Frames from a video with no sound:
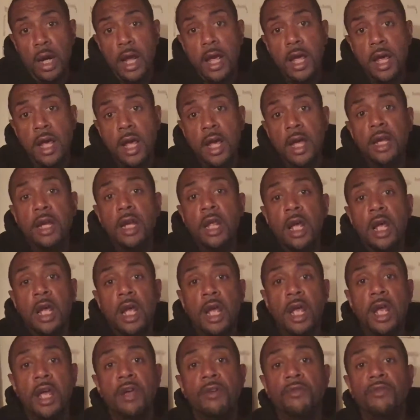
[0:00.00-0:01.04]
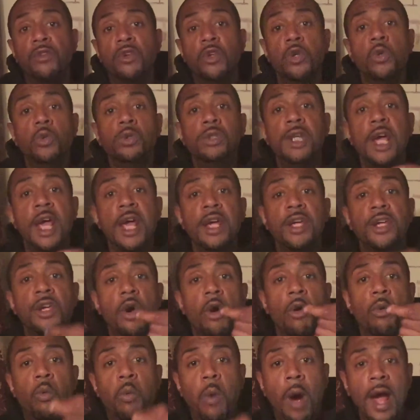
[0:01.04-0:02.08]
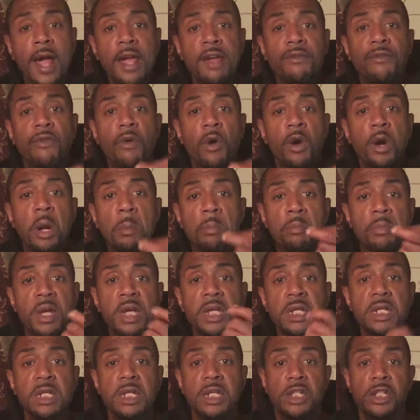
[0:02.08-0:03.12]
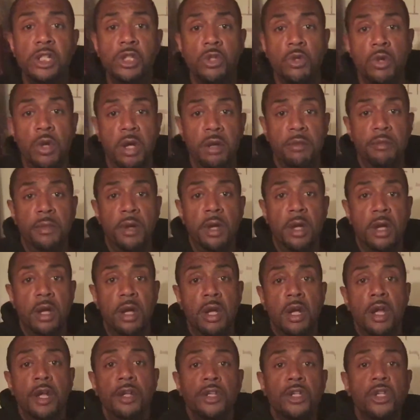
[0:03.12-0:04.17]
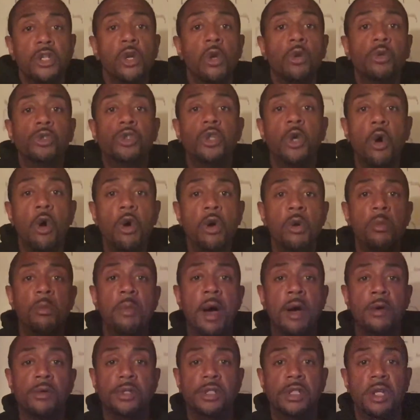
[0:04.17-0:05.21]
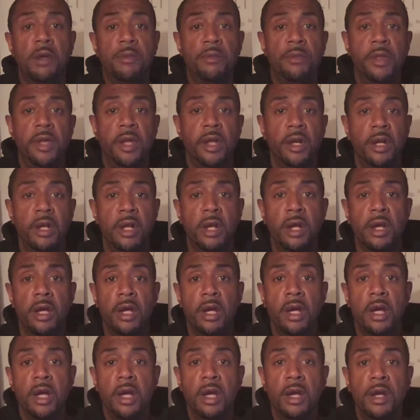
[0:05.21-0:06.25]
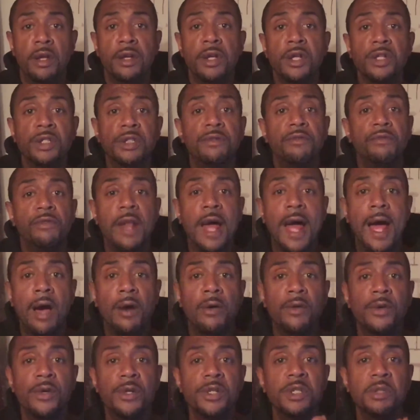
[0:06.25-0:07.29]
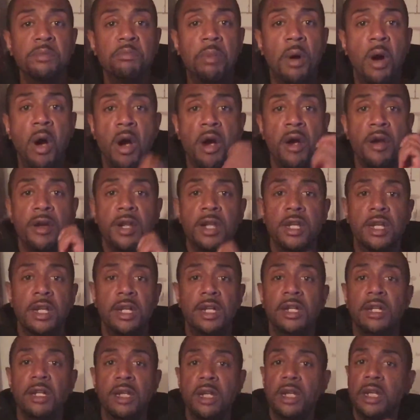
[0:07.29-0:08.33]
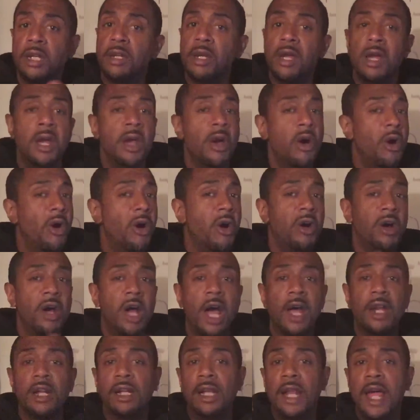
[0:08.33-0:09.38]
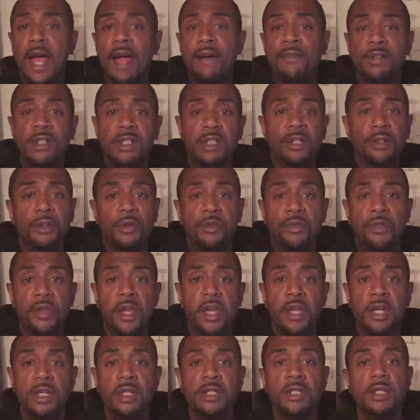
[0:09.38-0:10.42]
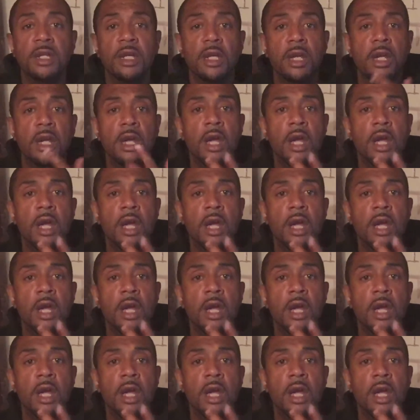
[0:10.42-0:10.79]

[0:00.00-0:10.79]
And if you take your wife on a business trip to go talk about something, there's flowers, partying, all kind of lavish little things.